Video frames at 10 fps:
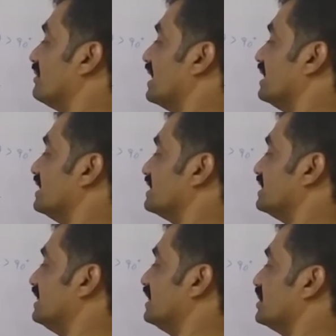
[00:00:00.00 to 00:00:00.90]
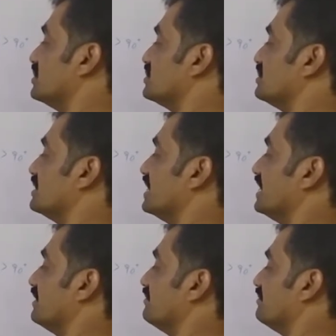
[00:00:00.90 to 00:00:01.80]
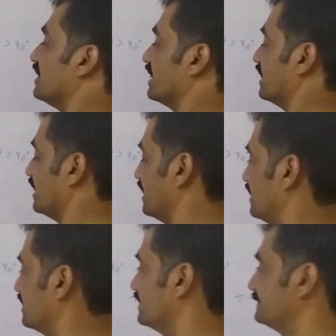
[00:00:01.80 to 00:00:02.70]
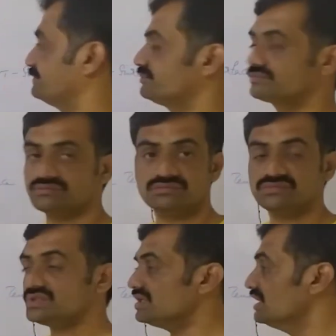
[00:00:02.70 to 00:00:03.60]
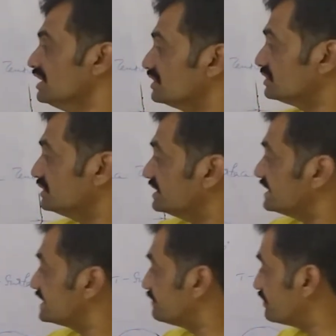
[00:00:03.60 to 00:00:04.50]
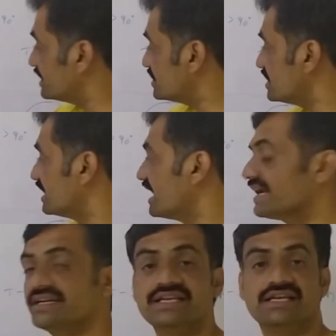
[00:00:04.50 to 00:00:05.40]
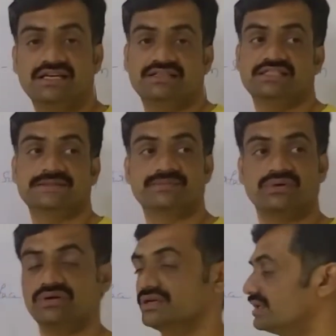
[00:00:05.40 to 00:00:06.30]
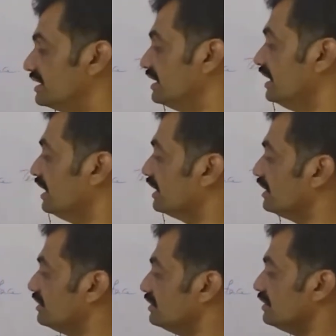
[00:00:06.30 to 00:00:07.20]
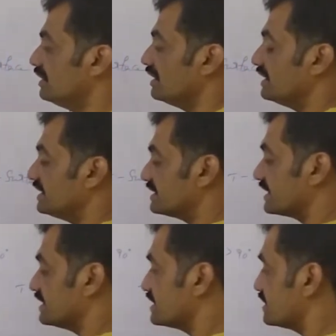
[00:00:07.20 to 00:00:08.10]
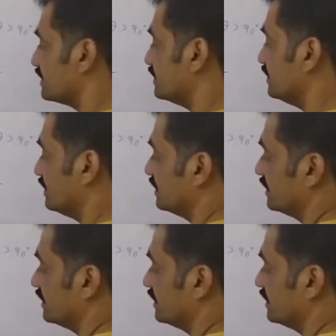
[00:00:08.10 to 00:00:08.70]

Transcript: minus 2T by R. So this is the pressure acting at this point. Now let us consider